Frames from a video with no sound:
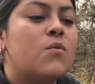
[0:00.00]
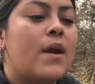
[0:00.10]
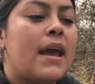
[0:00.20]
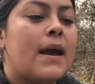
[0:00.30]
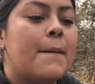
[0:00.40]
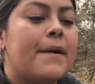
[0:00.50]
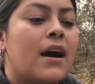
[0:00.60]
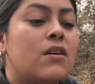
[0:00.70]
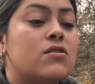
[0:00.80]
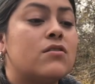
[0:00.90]
to wait
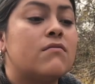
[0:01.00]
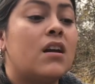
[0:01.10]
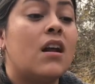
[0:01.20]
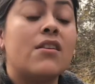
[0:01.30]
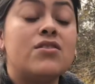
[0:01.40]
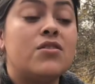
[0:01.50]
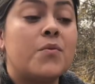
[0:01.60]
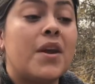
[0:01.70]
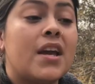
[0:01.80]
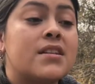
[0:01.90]
about another
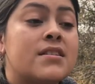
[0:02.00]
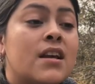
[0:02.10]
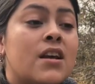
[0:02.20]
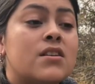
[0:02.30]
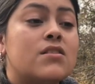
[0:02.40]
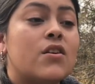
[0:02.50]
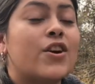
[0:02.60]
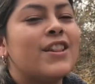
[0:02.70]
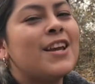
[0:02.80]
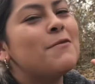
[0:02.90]
2 weeks. So
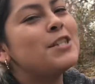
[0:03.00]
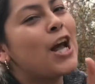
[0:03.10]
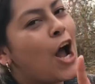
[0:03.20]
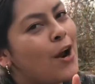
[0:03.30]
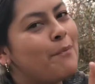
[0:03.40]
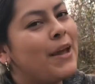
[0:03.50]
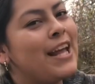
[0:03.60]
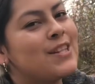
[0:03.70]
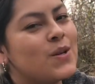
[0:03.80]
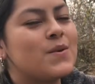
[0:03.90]
good thing it was
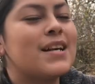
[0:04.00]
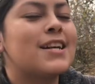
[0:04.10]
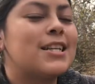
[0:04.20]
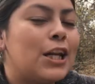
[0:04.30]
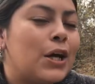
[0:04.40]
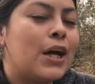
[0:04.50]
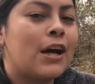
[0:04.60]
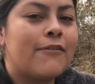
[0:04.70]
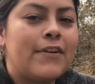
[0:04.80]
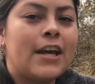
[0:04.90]
carpet, so it was actually a
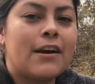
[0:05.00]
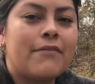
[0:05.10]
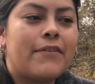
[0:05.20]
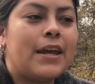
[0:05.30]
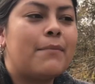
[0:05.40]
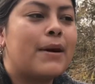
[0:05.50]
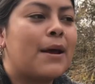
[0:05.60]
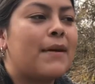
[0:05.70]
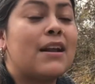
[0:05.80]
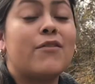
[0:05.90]
little comfy, but
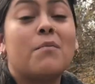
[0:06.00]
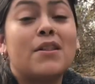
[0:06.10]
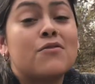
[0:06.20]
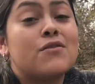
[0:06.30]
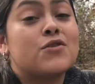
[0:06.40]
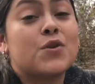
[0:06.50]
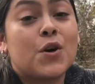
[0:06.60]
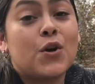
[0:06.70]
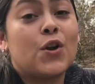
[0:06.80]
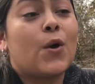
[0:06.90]
I mean, if you've been through the
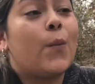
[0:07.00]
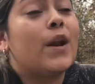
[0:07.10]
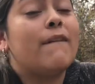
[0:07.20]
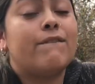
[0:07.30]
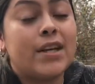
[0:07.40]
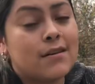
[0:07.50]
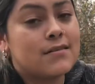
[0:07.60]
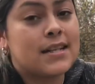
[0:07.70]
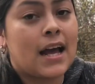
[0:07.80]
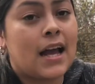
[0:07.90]
struggle, you know what it
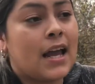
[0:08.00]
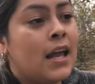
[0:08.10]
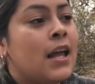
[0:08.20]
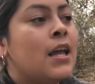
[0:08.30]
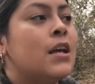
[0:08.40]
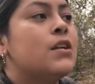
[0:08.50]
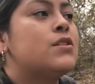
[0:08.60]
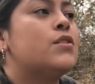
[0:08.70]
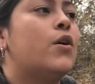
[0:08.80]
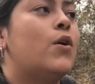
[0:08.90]
feels like.
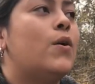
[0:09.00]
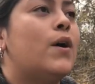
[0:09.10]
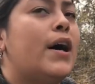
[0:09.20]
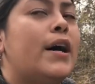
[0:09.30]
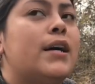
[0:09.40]
So